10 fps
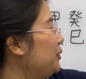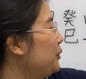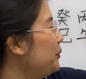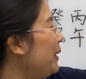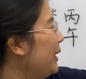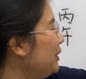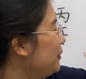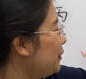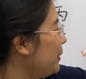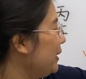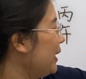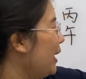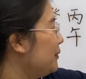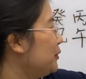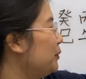Too bad if you already
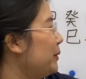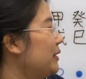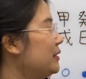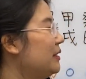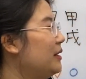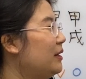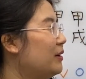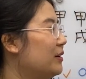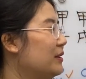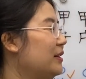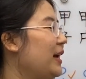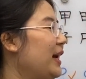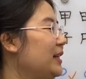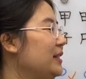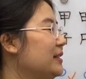have too much earth,
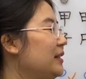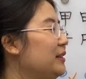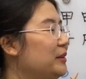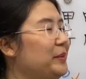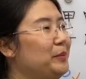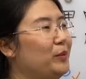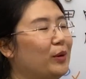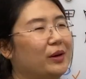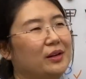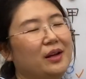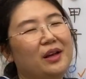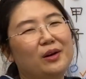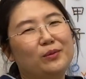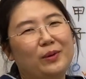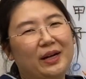at least a little bit more
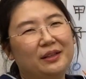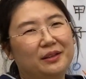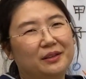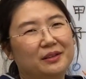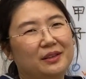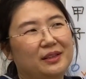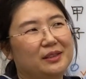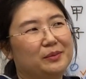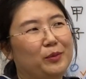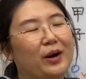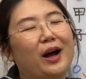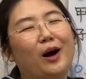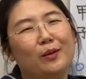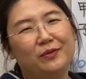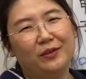wet earth is more
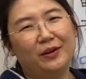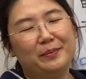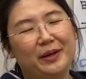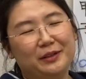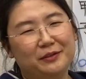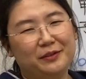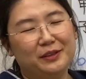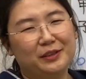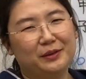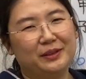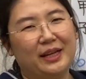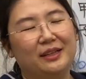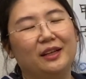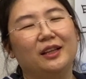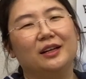helpful and beneficial than
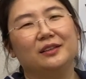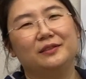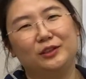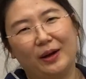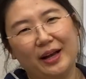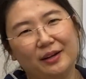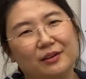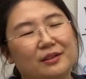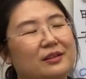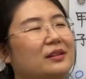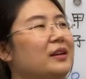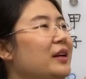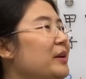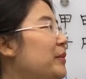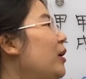a lot of dry earth.
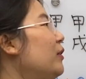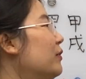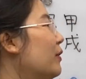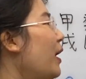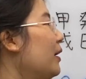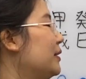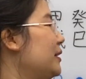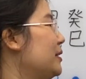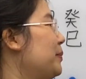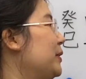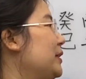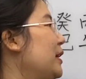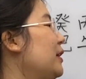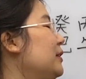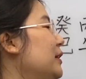But overall, this
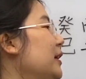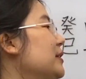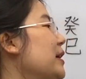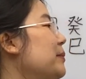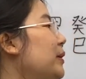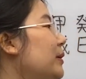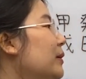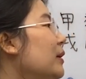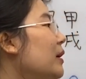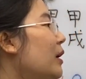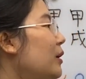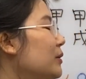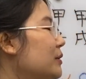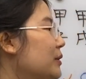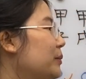particular example
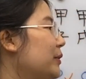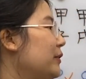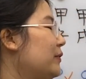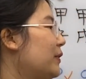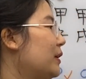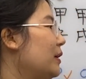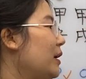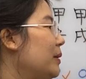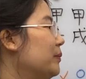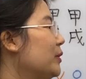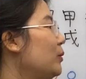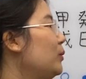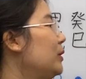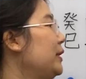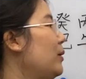also prefer
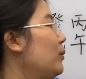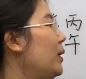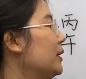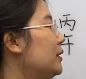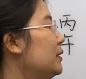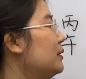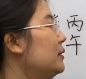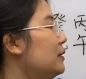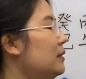wood and water